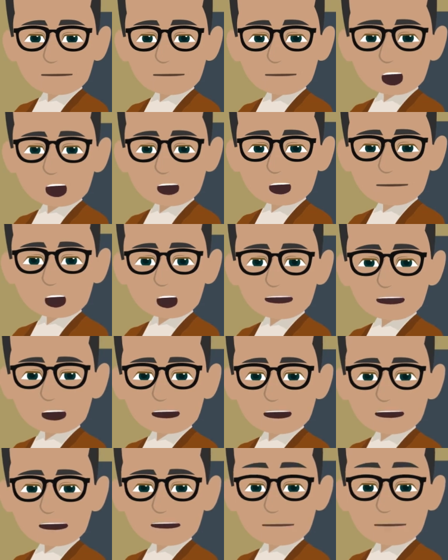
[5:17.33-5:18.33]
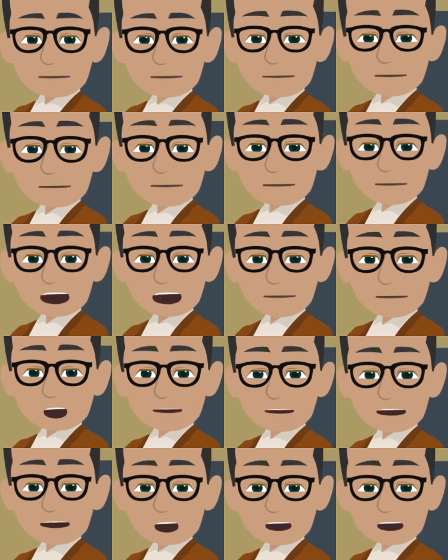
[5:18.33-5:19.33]
So to summarize,
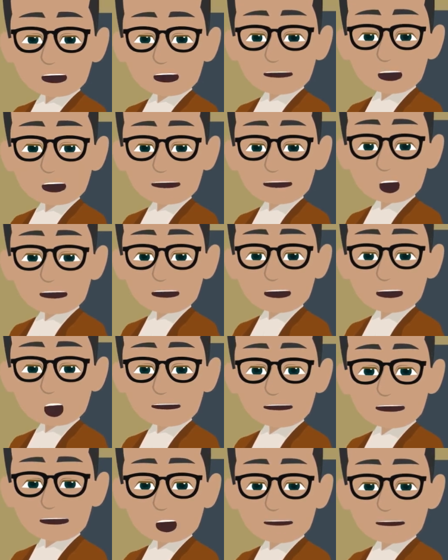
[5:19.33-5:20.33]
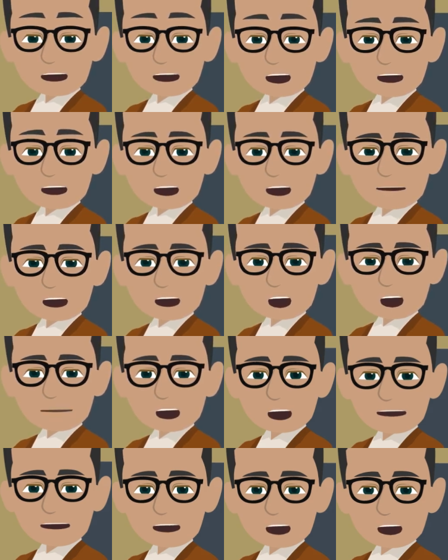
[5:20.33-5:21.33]
OPT visa is a work authorization that
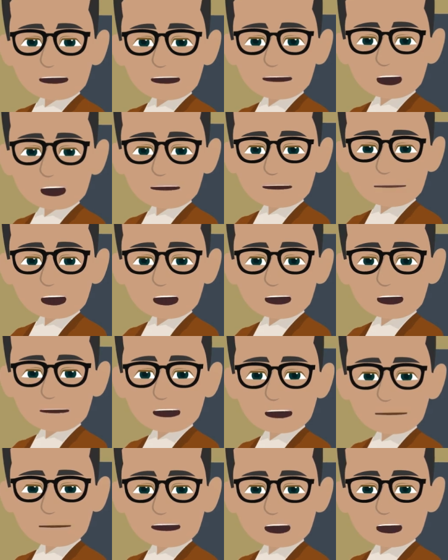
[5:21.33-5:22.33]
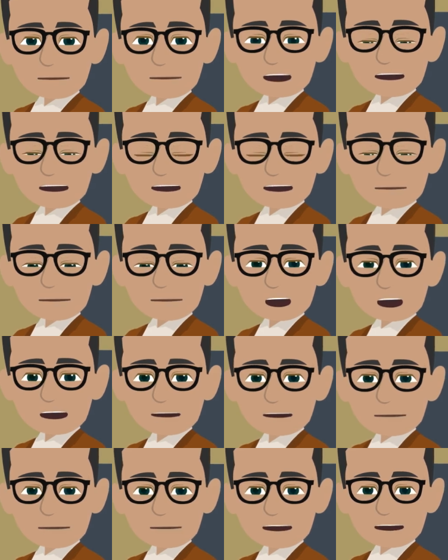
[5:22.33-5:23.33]
international students receive from their school,
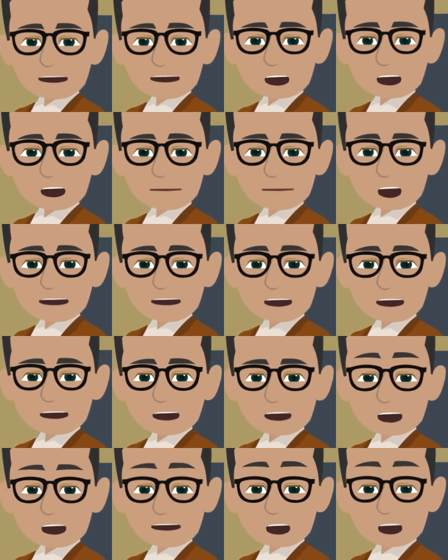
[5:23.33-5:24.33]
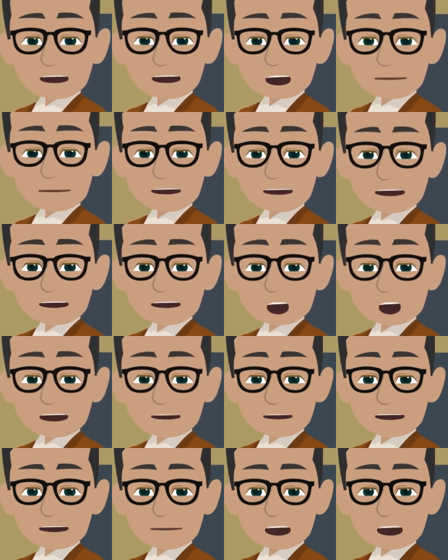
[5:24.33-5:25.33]
which authorizes them to work in the
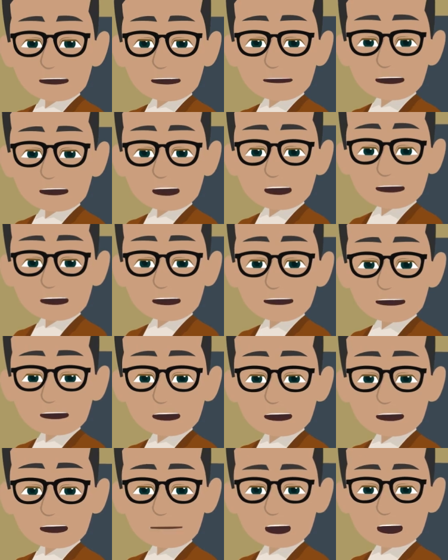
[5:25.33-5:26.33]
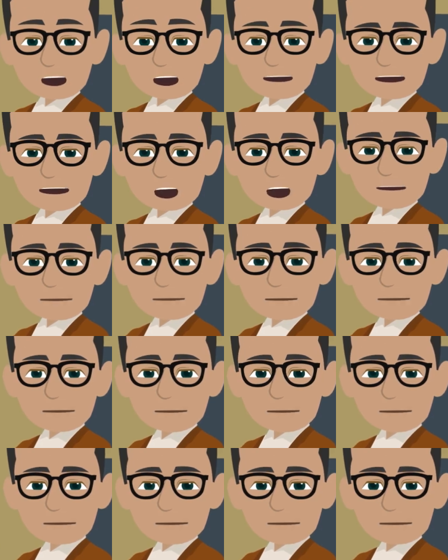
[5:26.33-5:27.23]
US upon graduating for 12 months.